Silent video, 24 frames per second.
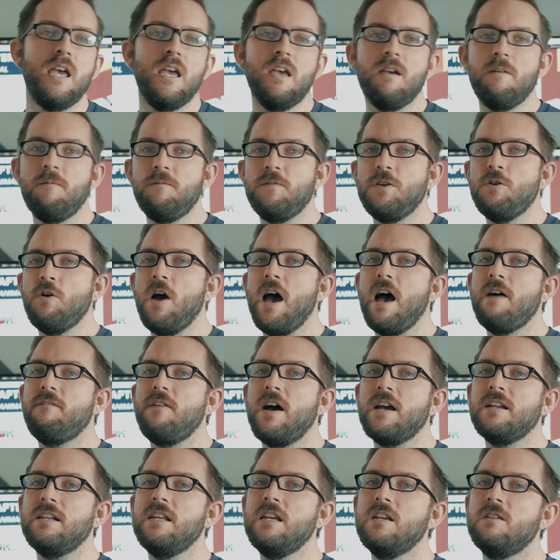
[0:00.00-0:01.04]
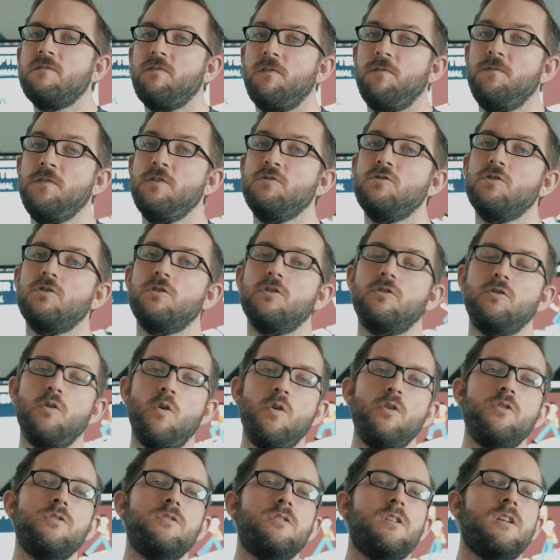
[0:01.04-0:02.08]
If you have ideas for future
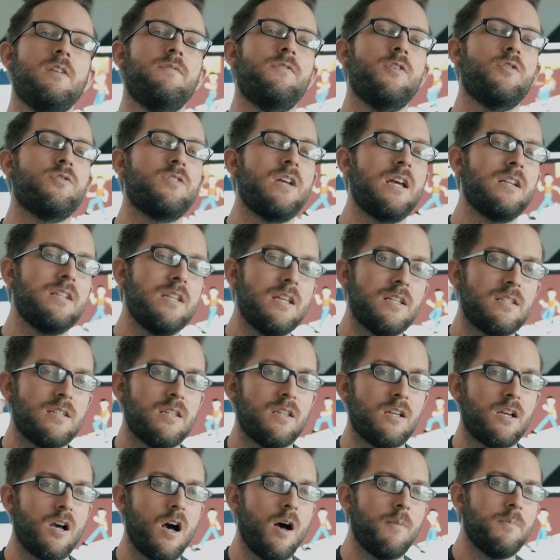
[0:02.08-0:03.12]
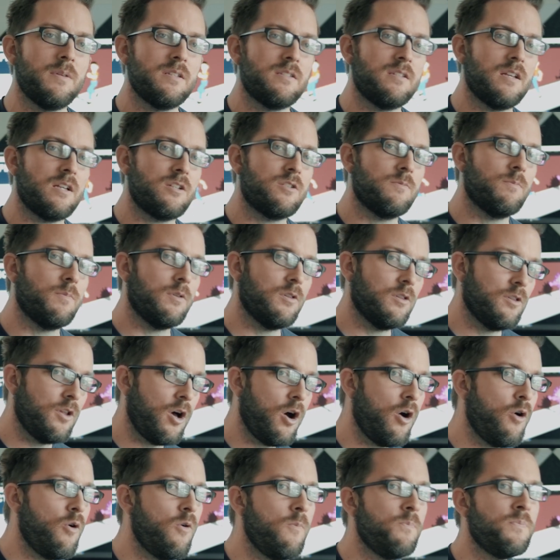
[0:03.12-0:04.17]
tutorials, leave those ideas in the comment section
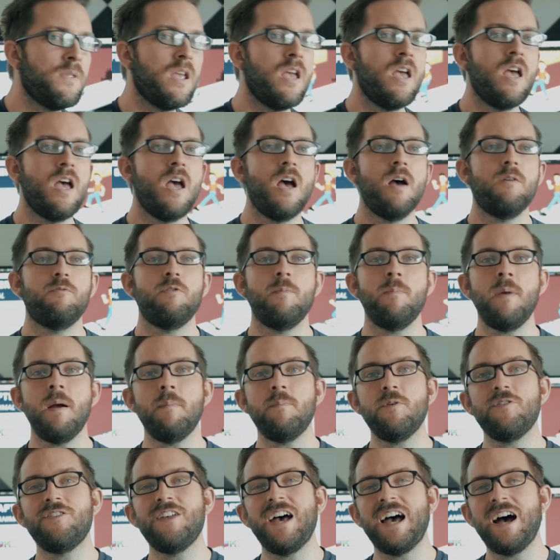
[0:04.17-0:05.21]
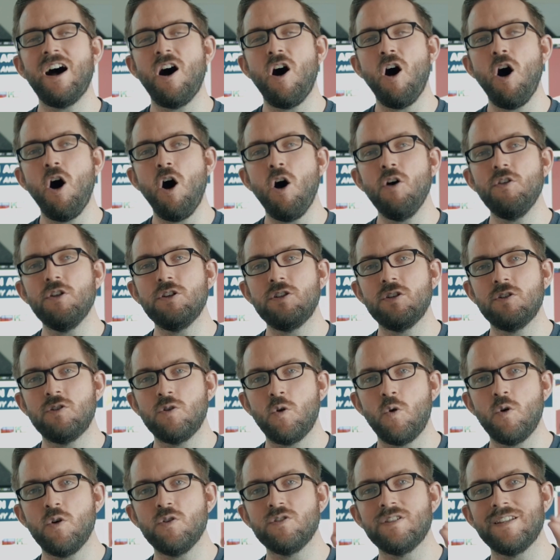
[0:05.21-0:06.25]
below. Remember that all the
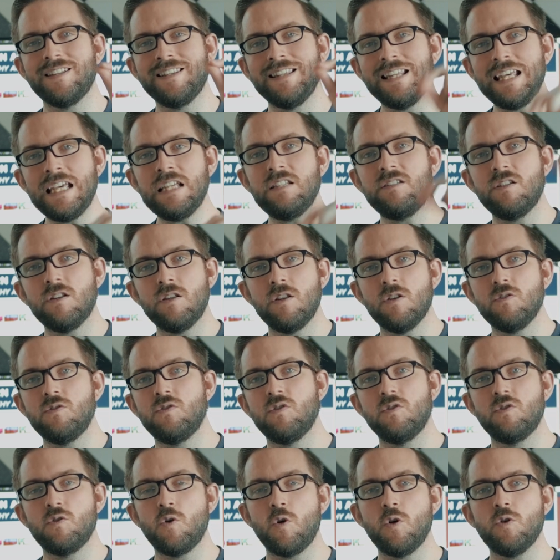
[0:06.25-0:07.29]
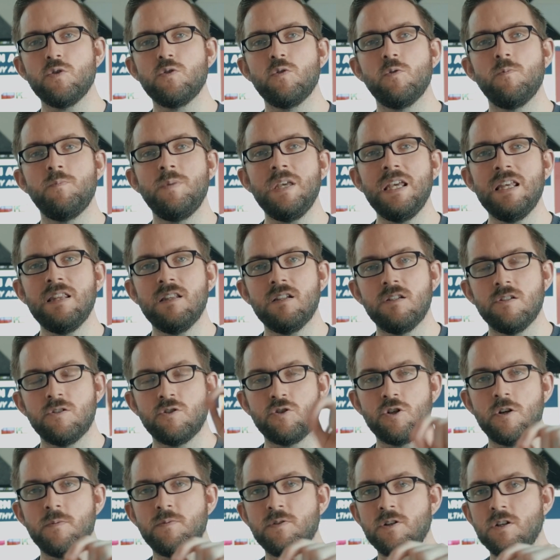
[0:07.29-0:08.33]
tutorials and links to those tutorials will be in the
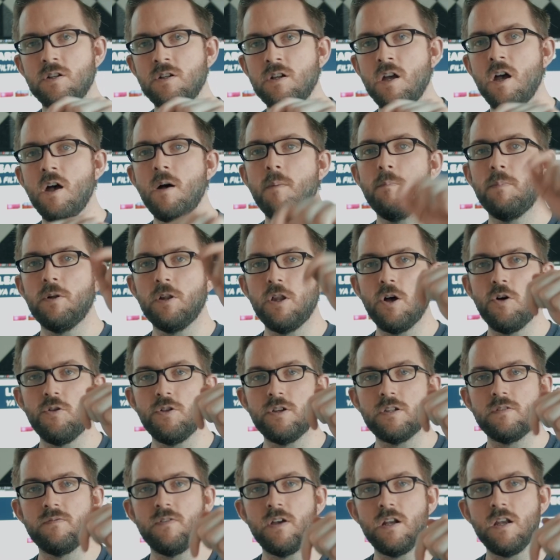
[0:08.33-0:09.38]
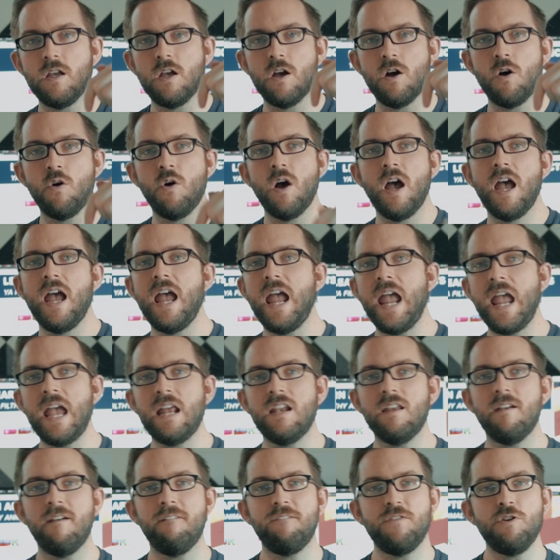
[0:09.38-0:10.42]
description below this video.
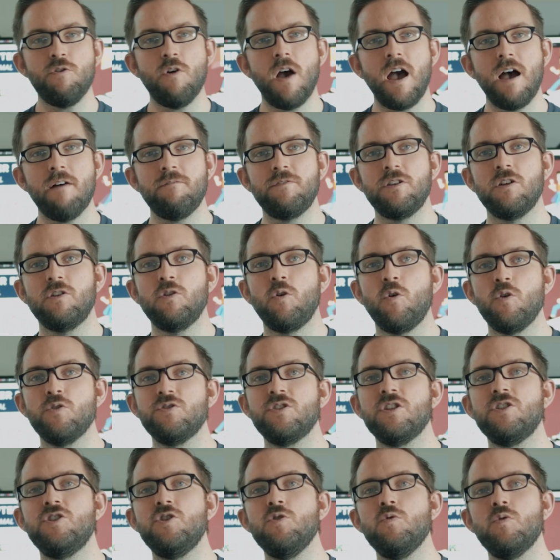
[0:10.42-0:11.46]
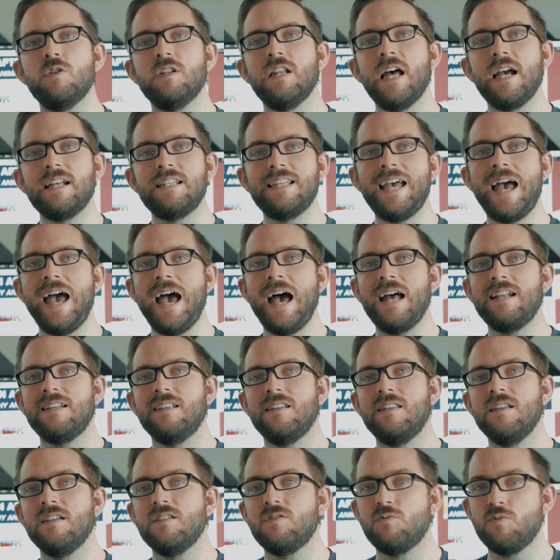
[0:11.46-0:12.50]
And if you have tutorials that you would like to add
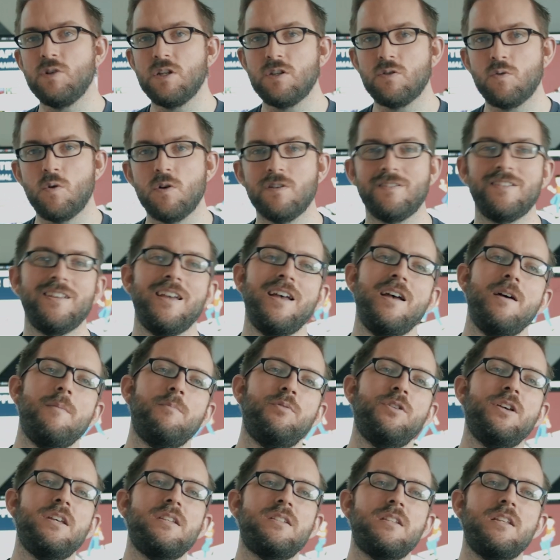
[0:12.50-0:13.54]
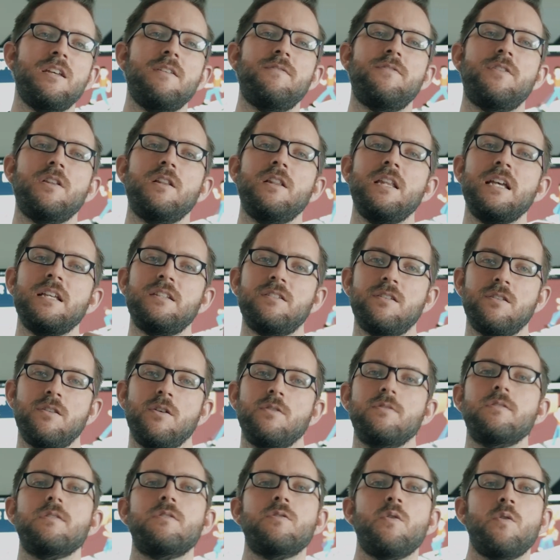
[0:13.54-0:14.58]
to this resource, please leave links to
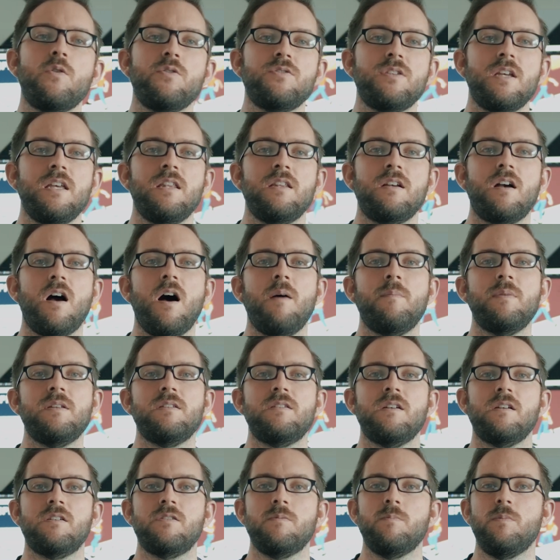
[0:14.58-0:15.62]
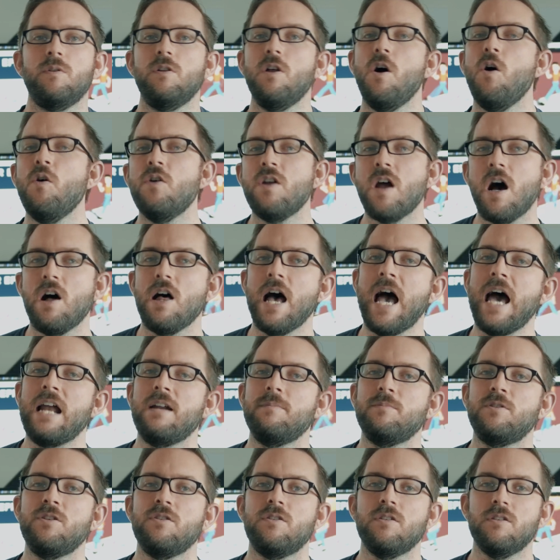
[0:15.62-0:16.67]
those tutorials in the comment section below and I'll add
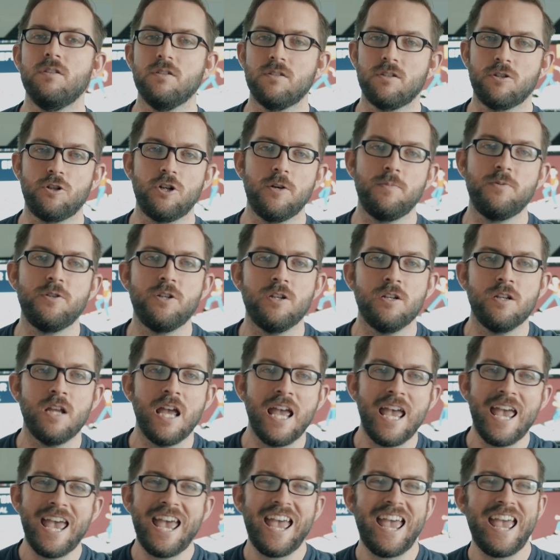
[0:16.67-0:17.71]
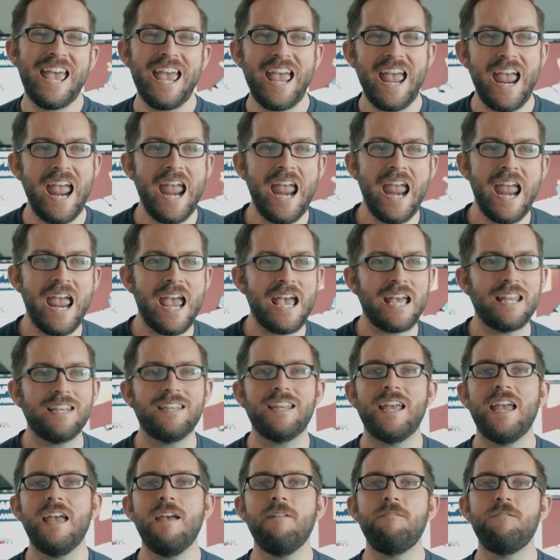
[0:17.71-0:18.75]
them to the description.
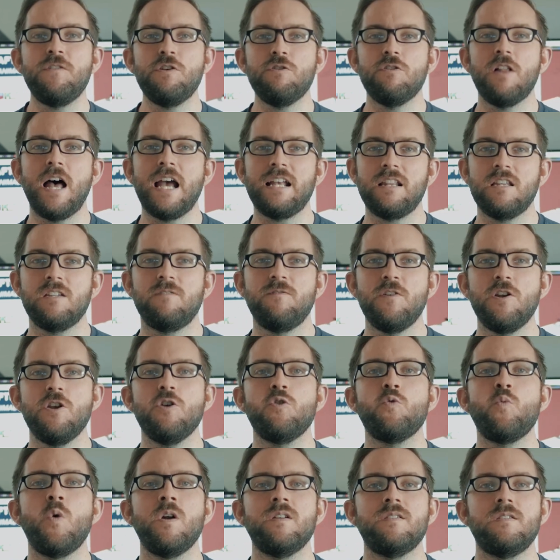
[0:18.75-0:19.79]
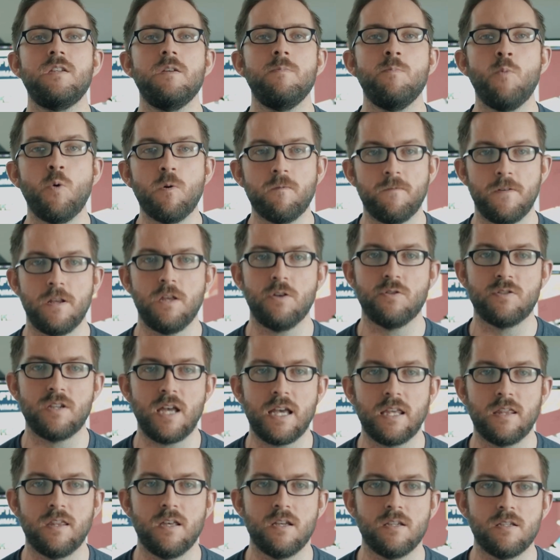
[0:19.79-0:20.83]
And if you like this video and want to see more videos
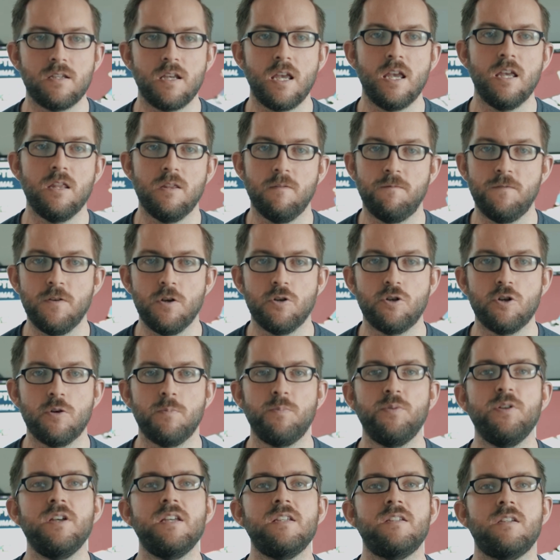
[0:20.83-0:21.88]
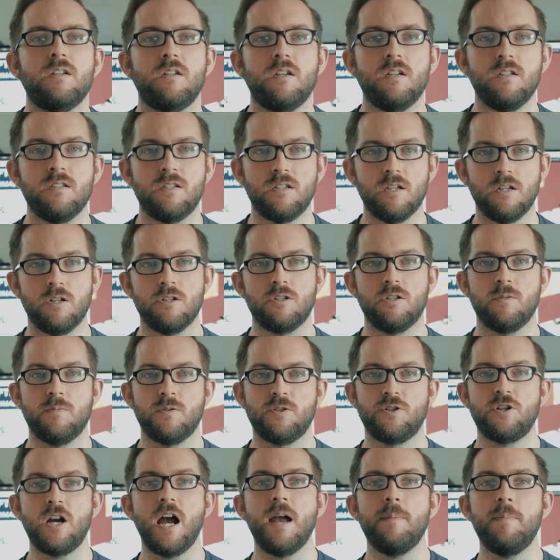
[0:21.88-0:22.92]
like this in the future, please consider
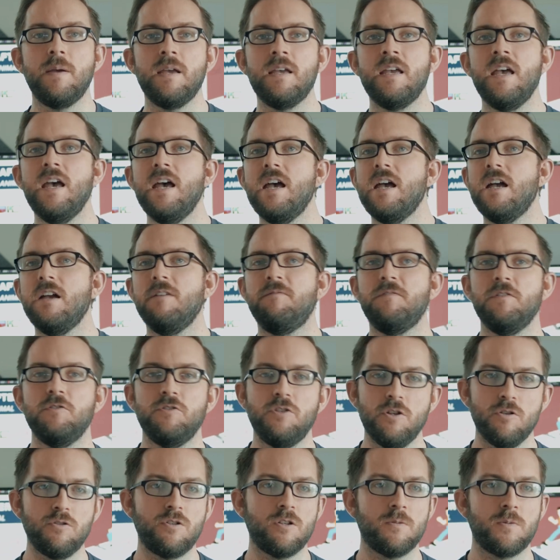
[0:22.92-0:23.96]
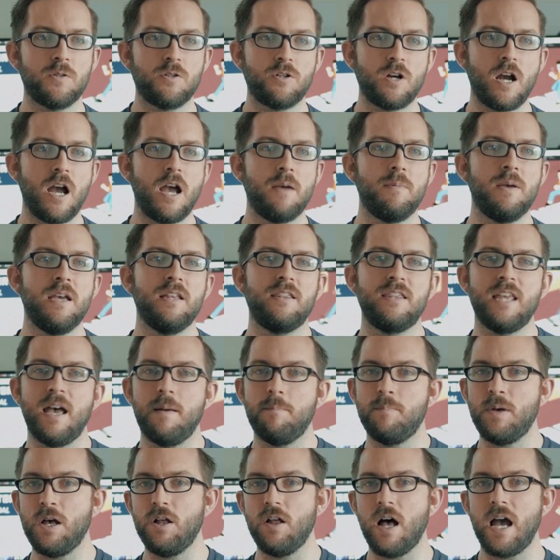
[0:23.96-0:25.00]
subscribing. If you do subscribe, hit
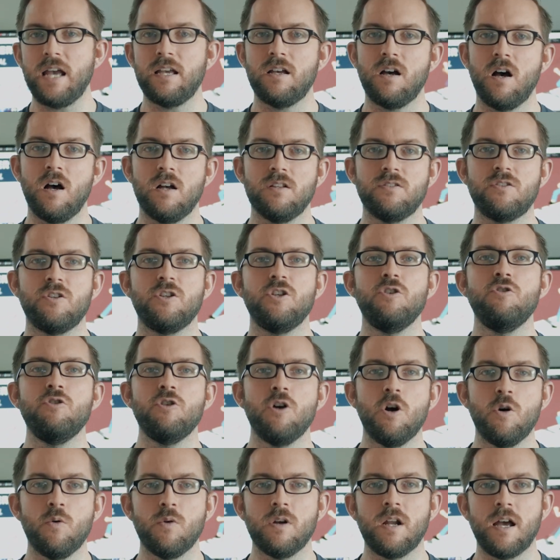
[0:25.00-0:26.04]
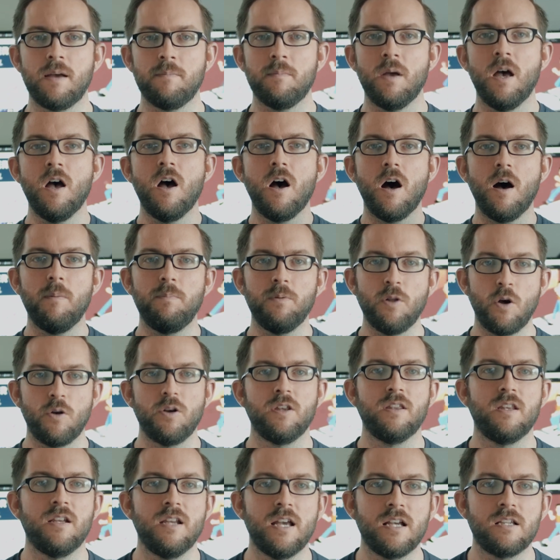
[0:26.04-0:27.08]
that bell icon so you know when I'm
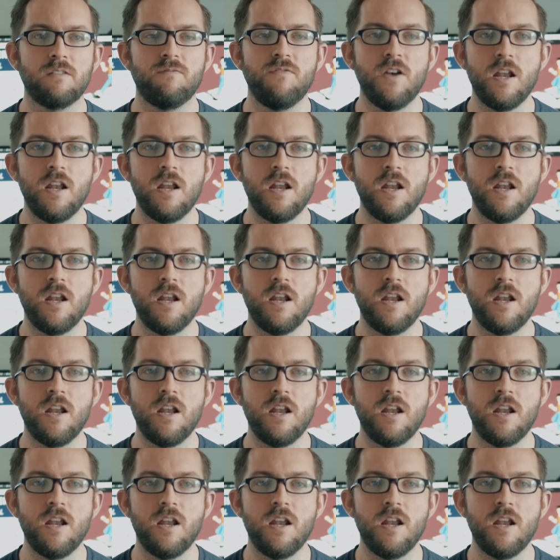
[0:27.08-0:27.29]
uploading the next